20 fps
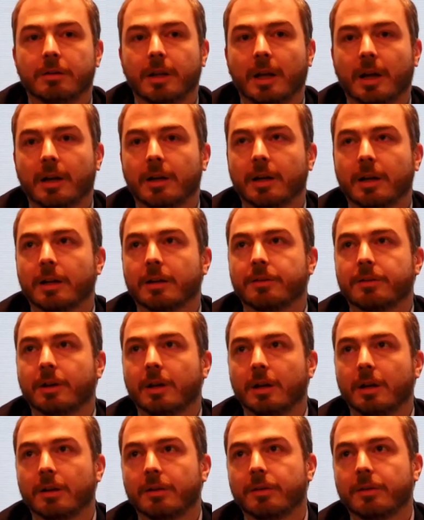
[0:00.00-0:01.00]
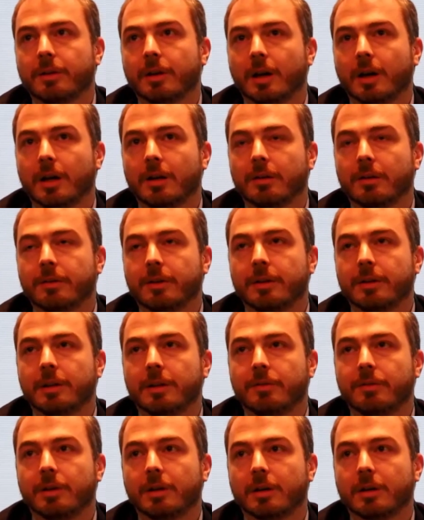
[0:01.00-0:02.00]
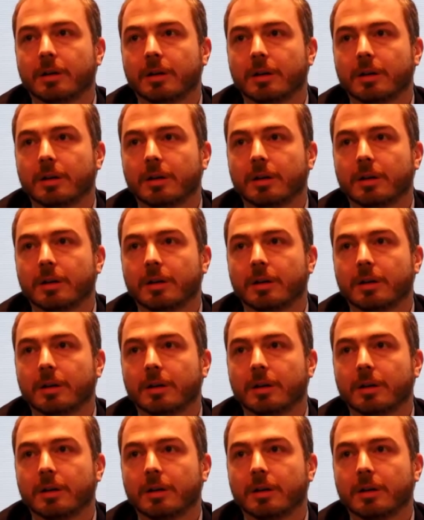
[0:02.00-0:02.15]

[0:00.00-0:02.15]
technical skills and scientific